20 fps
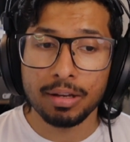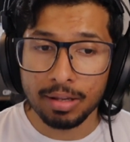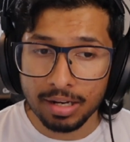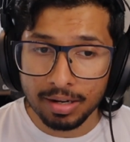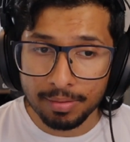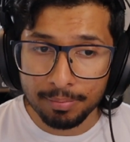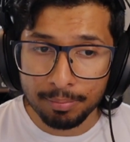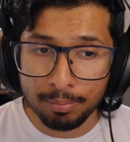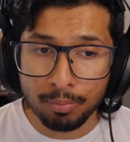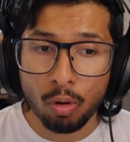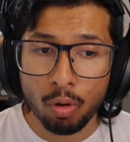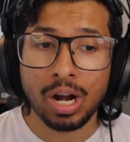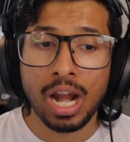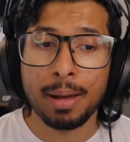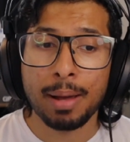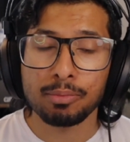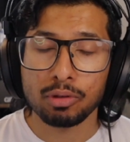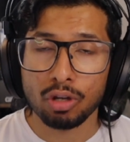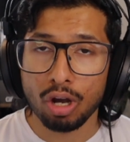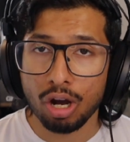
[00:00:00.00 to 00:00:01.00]
programs
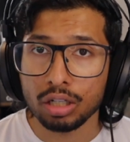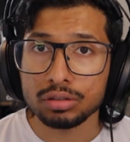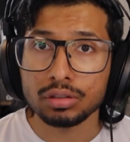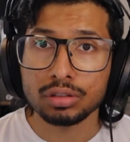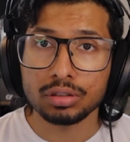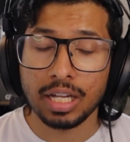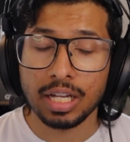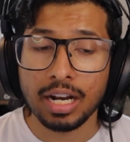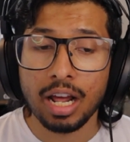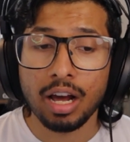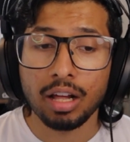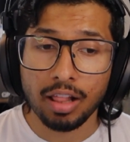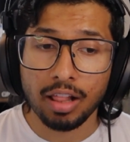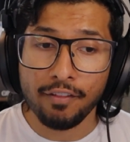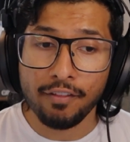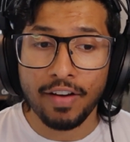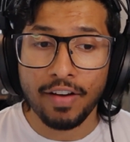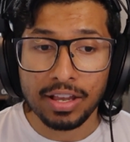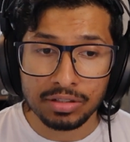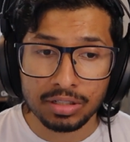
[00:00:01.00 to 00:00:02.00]
on Solana a lot
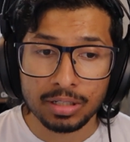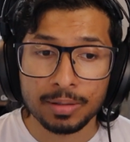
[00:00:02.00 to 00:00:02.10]
faster.